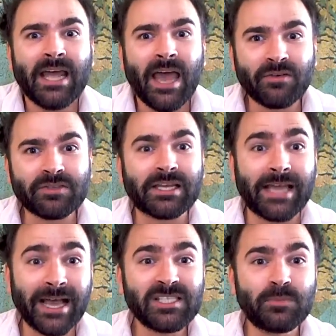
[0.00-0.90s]
And there's a
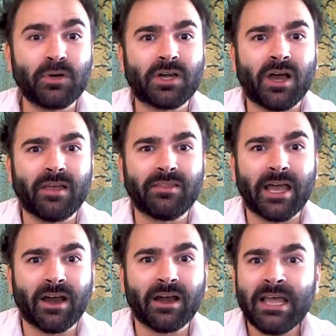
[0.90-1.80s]
guest book on
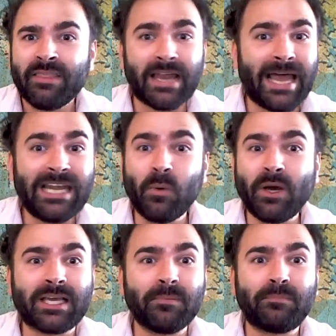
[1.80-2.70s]
there that
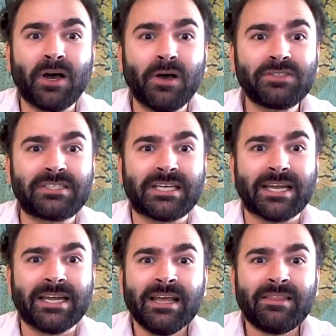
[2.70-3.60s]
anyone can post
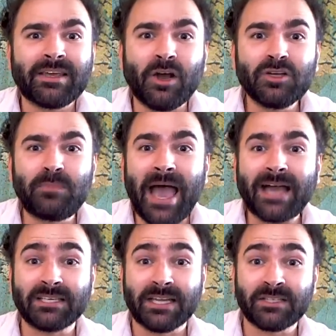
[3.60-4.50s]
in that goes
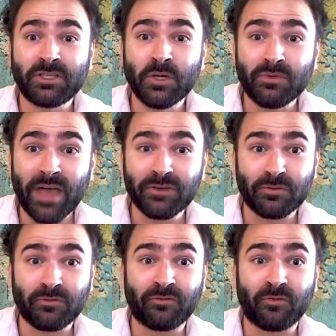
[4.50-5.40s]
back to like
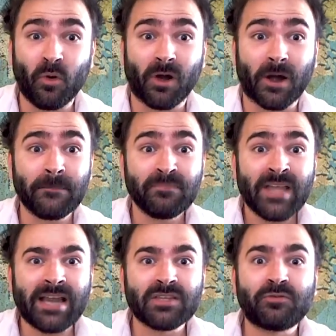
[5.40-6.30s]
2004
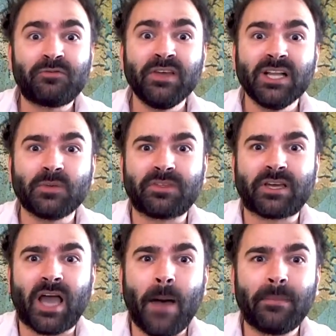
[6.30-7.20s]
and is filled with a
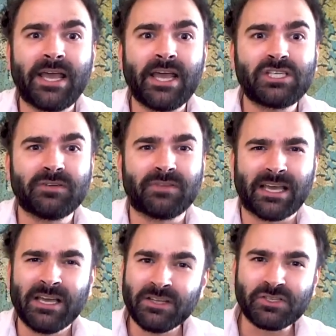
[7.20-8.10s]
combination of
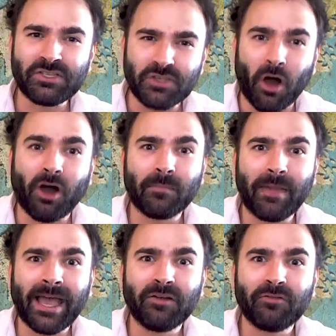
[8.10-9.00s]
like
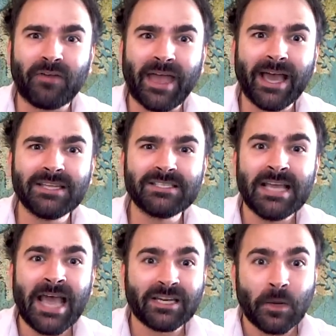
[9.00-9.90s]
Starman fans
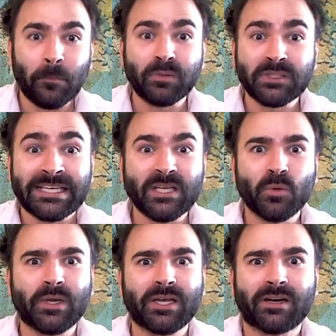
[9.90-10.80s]
and complete
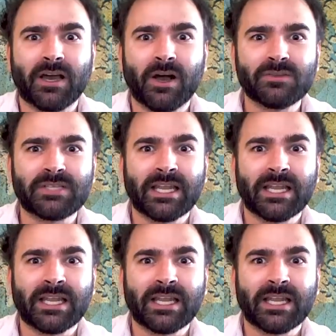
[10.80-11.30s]
weirdos.